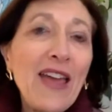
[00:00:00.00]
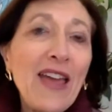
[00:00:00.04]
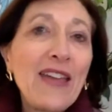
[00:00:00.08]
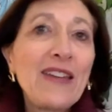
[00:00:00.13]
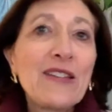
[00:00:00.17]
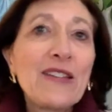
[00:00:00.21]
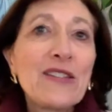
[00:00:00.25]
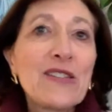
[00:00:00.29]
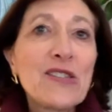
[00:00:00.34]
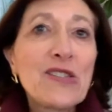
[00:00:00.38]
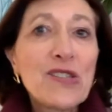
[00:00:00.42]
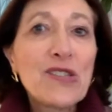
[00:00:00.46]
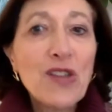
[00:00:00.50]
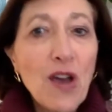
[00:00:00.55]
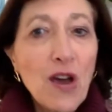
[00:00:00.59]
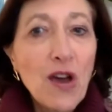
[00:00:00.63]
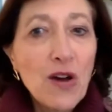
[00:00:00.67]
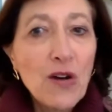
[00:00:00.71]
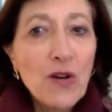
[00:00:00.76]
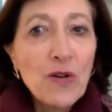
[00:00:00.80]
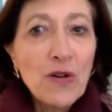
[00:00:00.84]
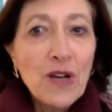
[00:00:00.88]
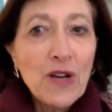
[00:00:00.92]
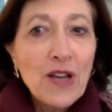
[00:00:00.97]
And it's
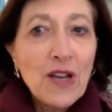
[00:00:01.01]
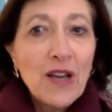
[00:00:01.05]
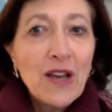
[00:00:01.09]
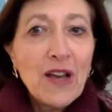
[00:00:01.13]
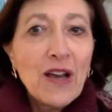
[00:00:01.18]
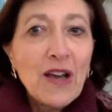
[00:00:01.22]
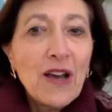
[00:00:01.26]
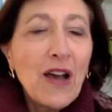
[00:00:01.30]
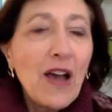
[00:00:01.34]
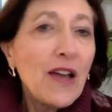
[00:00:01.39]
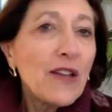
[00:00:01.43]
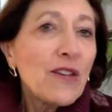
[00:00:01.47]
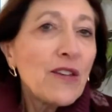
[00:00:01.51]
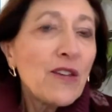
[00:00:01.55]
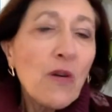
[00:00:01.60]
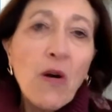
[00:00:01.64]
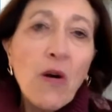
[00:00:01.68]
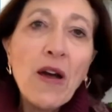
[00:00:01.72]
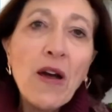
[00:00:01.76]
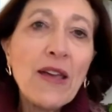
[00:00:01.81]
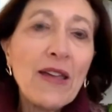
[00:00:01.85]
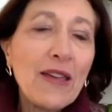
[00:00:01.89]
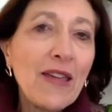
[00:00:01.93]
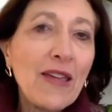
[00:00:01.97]
so
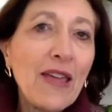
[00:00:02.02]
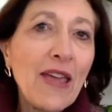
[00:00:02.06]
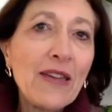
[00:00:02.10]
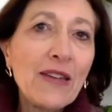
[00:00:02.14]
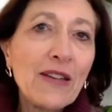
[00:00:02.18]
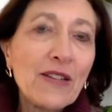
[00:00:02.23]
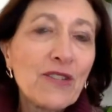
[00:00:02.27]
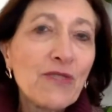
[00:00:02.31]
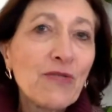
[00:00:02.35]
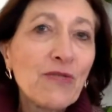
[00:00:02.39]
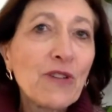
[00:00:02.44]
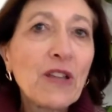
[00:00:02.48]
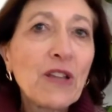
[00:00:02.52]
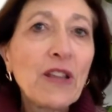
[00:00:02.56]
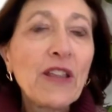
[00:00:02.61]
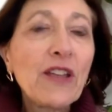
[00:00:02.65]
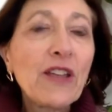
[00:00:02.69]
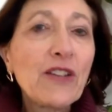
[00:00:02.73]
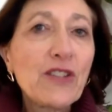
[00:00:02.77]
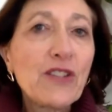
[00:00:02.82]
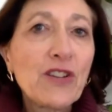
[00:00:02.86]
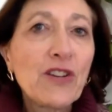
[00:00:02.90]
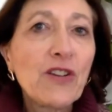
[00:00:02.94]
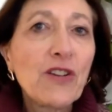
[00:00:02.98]
annoying, and it's really
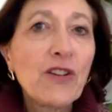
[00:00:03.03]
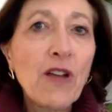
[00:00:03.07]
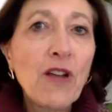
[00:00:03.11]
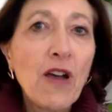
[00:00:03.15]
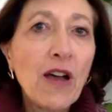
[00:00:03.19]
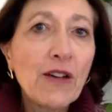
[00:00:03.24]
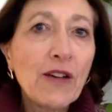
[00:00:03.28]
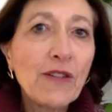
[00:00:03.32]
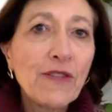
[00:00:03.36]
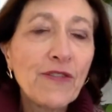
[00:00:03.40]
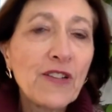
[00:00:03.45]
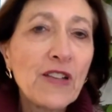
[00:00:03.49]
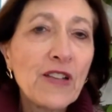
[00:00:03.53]
a turnoff.